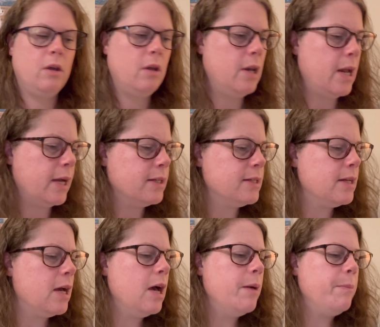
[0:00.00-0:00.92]
Next
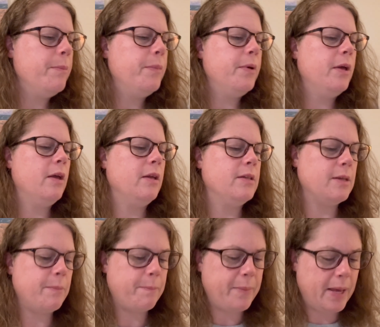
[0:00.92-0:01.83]
up, it's
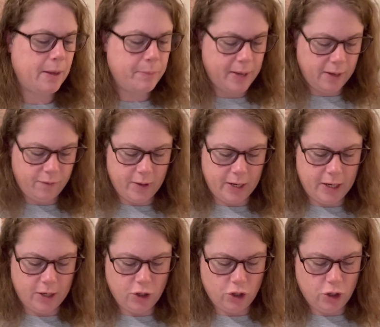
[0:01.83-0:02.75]
a big, big
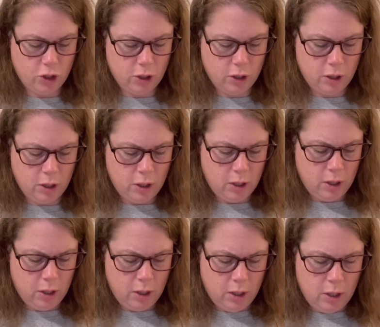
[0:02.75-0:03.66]
finish.
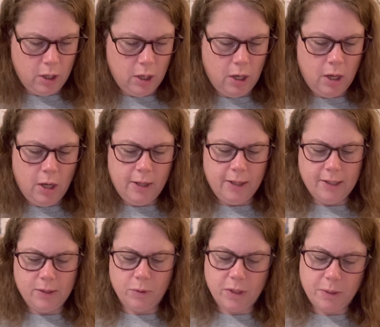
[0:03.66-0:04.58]

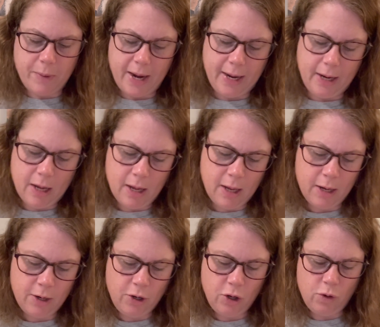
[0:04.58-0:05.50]
This was my
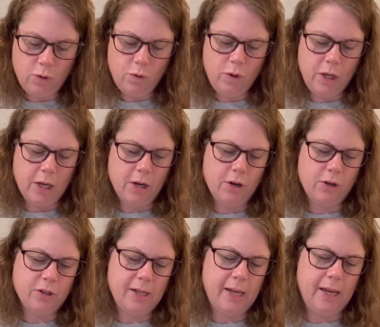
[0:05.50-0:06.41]
New
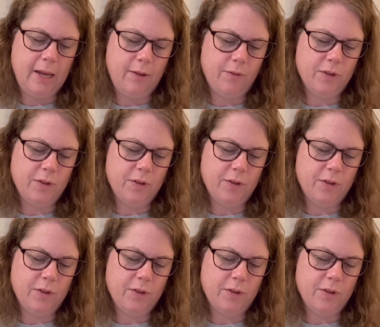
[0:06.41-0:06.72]
Year's Eve